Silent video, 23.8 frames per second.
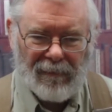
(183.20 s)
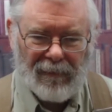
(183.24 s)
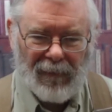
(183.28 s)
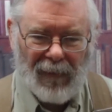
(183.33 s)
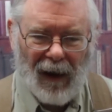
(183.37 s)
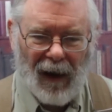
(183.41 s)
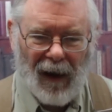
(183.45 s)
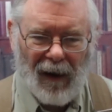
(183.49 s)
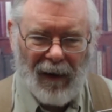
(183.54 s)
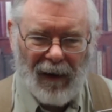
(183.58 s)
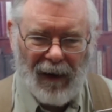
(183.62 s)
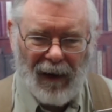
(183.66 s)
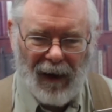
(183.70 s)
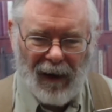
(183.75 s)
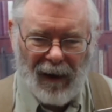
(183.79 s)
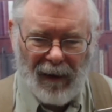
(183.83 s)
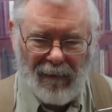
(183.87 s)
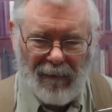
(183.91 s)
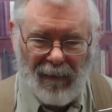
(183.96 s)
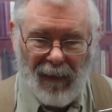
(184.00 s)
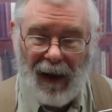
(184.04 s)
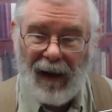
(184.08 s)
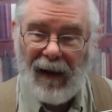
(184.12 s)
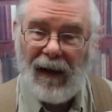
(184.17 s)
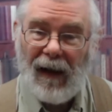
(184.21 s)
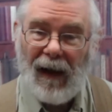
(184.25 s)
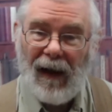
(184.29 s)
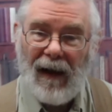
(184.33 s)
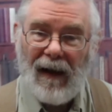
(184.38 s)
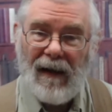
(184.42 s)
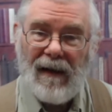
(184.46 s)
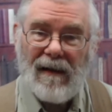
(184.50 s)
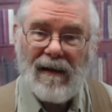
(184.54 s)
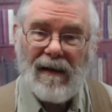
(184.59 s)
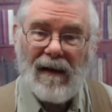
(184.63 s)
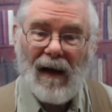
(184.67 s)
Now, in my
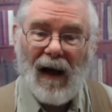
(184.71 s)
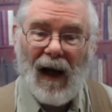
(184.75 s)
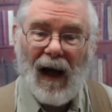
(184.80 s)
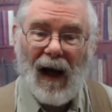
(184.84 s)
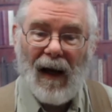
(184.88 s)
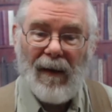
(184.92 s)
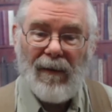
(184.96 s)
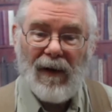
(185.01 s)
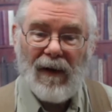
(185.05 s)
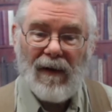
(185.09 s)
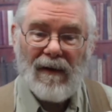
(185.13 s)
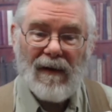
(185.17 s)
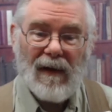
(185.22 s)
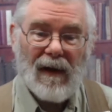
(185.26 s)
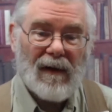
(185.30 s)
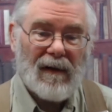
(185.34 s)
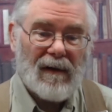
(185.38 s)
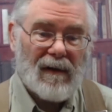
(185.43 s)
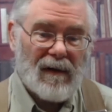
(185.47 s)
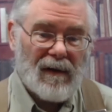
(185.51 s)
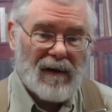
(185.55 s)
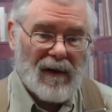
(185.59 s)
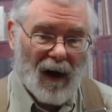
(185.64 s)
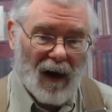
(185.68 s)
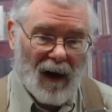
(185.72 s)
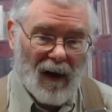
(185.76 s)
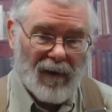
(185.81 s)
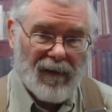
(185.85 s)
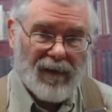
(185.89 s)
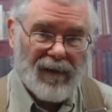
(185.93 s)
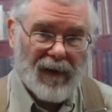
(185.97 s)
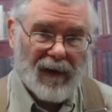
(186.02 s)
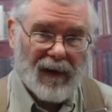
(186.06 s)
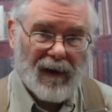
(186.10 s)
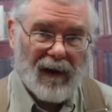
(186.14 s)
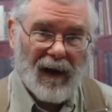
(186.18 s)
case, I'm using
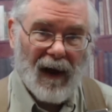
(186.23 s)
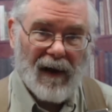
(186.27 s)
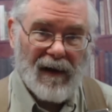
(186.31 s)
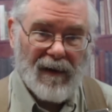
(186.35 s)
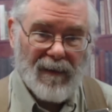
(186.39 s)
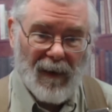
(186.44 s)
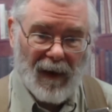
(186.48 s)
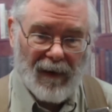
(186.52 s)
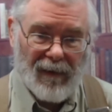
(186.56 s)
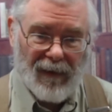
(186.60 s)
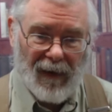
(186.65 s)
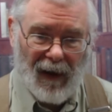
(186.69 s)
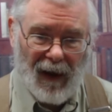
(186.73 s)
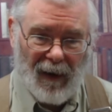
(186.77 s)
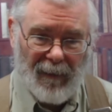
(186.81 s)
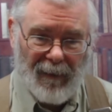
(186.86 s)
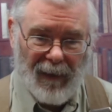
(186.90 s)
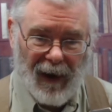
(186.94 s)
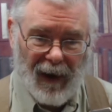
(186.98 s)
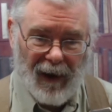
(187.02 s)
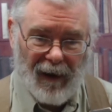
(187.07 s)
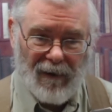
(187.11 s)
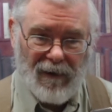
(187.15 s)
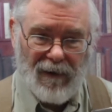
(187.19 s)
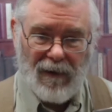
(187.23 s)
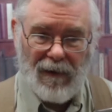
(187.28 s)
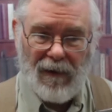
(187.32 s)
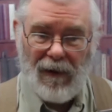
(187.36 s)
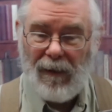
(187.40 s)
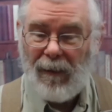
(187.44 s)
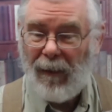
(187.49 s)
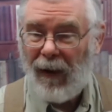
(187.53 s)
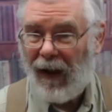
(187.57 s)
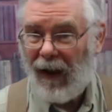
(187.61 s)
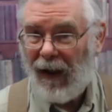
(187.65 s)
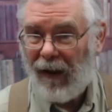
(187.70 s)
Dolphin as my file manager.
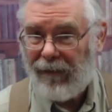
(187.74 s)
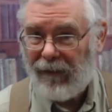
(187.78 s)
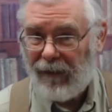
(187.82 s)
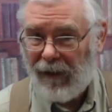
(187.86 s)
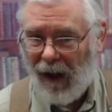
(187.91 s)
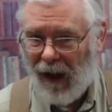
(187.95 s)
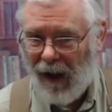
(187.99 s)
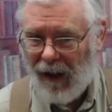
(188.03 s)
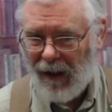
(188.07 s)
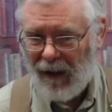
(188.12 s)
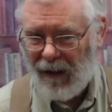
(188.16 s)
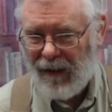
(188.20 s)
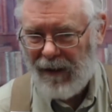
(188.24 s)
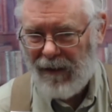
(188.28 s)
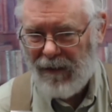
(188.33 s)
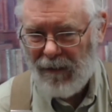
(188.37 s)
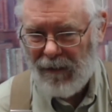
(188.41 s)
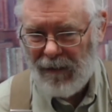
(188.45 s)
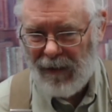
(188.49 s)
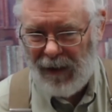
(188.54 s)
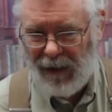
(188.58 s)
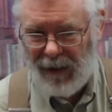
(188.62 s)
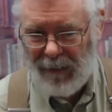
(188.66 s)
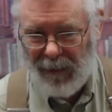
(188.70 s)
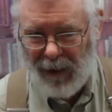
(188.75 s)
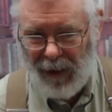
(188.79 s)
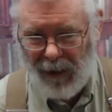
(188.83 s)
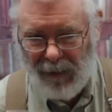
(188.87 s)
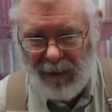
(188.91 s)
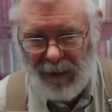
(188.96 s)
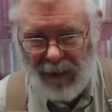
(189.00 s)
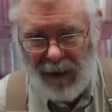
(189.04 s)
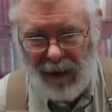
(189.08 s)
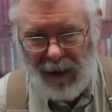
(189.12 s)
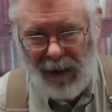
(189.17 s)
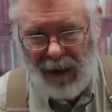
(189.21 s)
You may have Nautilus or Nemo.
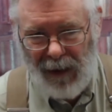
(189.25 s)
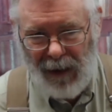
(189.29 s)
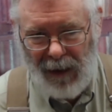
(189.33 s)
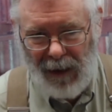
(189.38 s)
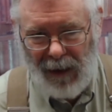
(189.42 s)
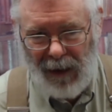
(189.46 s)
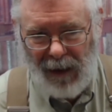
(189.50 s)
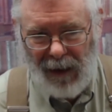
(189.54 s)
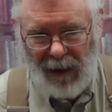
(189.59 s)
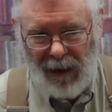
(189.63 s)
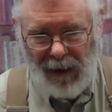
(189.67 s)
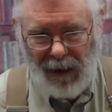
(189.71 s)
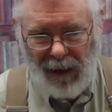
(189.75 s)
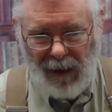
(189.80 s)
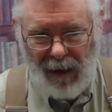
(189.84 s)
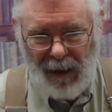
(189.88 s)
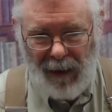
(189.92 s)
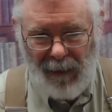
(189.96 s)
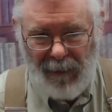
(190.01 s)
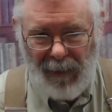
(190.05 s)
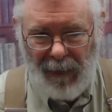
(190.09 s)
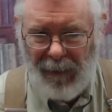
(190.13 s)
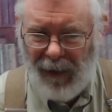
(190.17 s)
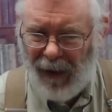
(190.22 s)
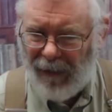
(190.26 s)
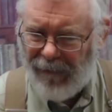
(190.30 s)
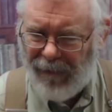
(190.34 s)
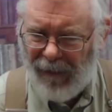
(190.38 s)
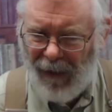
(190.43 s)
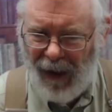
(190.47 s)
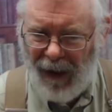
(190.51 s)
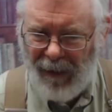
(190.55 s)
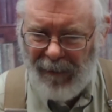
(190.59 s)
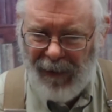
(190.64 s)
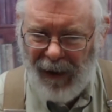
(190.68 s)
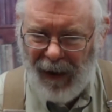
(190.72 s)
But my
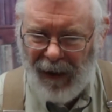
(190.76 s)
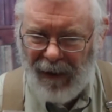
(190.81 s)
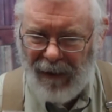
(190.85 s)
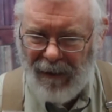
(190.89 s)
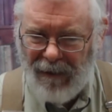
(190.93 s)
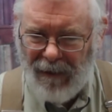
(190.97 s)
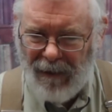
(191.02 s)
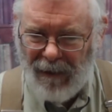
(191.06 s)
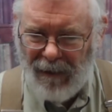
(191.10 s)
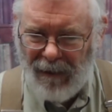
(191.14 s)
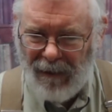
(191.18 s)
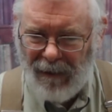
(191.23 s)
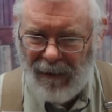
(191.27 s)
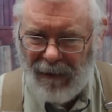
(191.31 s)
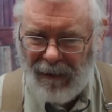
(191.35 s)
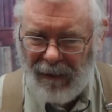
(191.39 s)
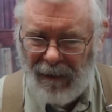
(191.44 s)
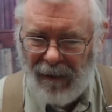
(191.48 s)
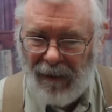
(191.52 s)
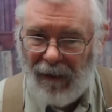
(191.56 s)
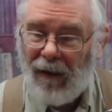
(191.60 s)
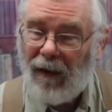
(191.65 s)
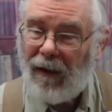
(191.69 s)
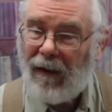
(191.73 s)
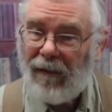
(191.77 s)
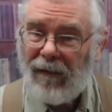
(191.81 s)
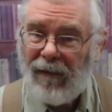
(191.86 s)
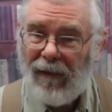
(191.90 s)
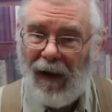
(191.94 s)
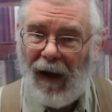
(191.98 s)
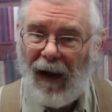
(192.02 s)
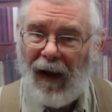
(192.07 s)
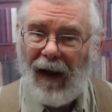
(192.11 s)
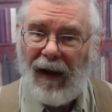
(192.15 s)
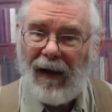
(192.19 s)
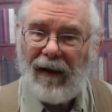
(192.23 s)
file manager couldn't
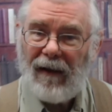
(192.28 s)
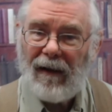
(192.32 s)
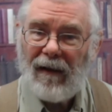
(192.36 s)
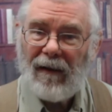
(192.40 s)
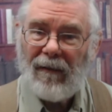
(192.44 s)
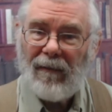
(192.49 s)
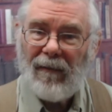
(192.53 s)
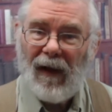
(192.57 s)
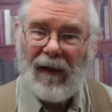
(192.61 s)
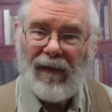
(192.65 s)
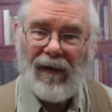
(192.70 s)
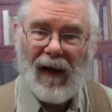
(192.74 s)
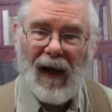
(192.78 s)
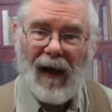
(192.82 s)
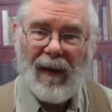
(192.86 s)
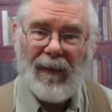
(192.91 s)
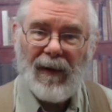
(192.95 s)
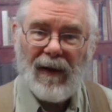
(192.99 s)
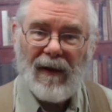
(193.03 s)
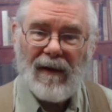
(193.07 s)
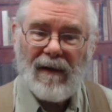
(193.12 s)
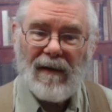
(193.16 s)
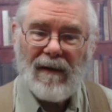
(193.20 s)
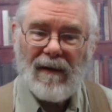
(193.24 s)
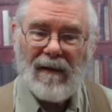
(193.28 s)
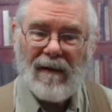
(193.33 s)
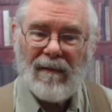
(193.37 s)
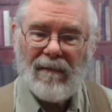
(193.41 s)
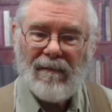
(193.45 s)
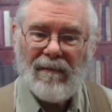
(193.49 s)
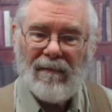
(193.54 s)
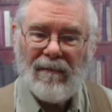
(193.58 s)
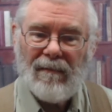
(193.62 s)
find my floppies.